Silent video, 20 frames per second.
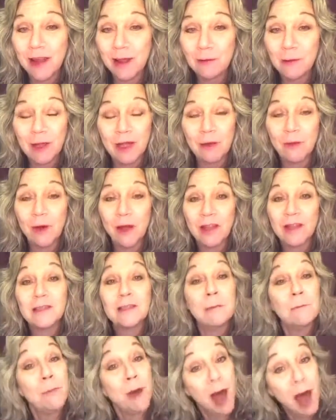I really wanted
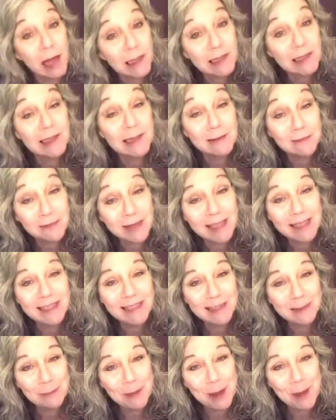some positive
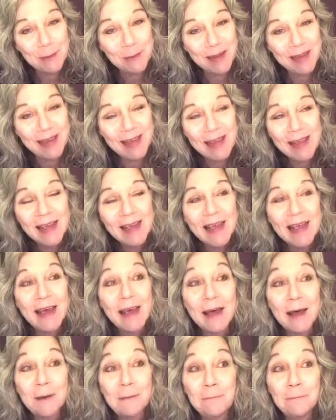things about me.
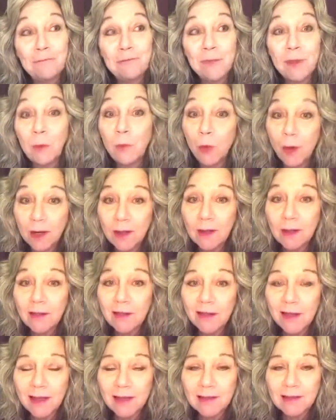One of the
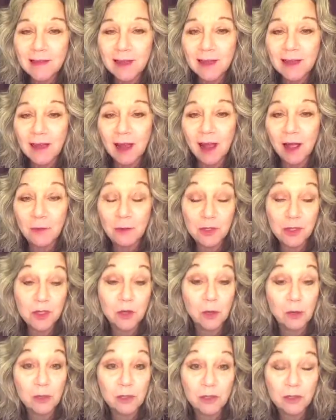things that I was
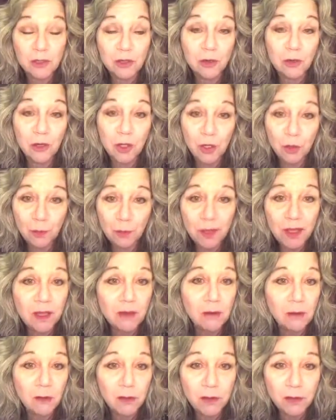told is, you
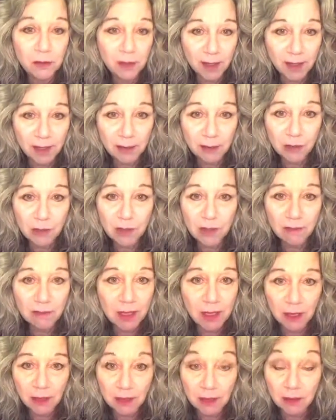peel the layers of
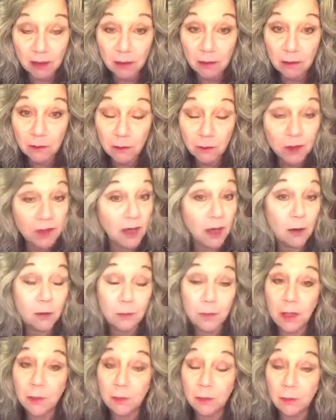the onion
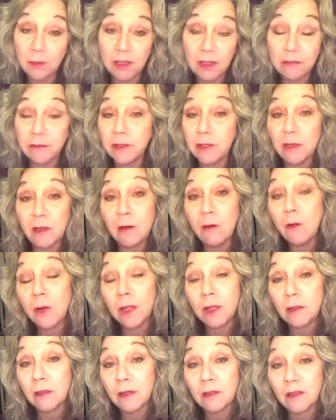without people even
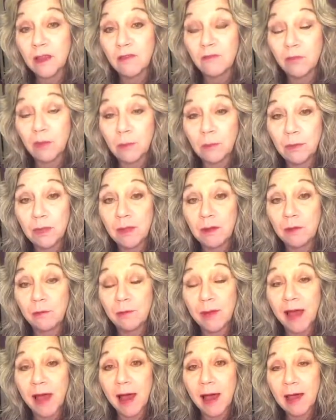knowing that they've been
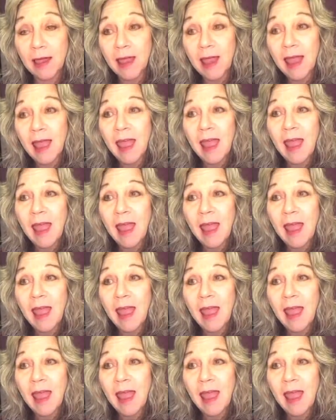peeled back.